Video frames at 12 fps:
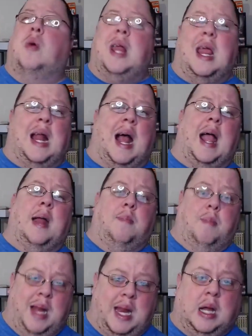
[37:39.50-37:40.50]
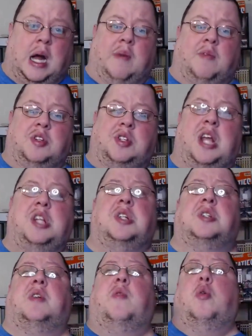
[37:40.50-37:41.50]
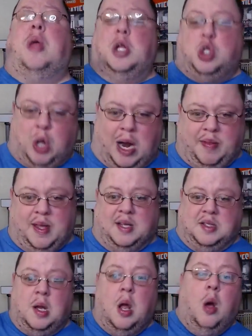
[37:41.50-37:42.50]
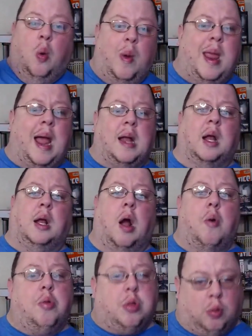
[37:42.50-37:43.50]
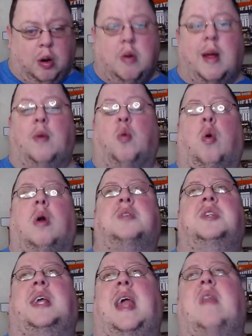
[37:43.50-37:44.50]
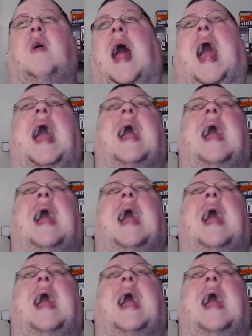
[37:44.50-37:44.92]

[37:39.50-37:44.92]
Winnie and I had many conversations of, okay, try this. We had to go through and work together. I